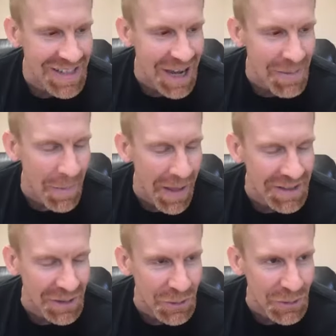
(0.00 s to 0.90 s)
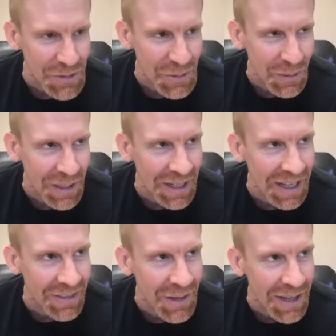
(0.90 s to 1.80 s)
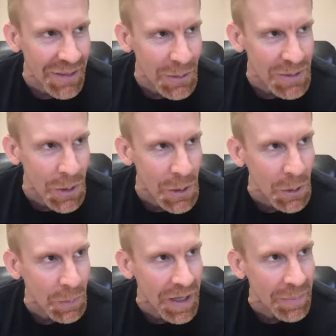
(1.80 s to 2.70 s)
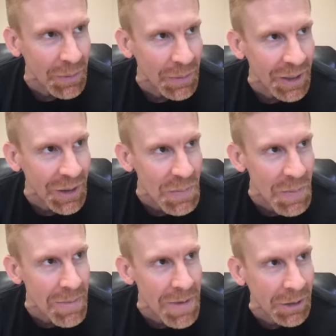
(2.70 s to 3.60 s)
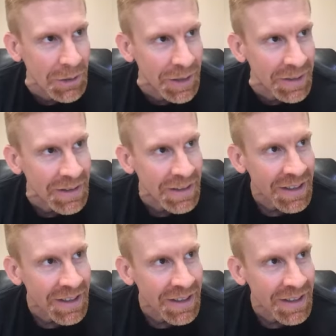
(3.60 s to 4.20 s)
came up, that's a cool story. And those local people here, you might be able to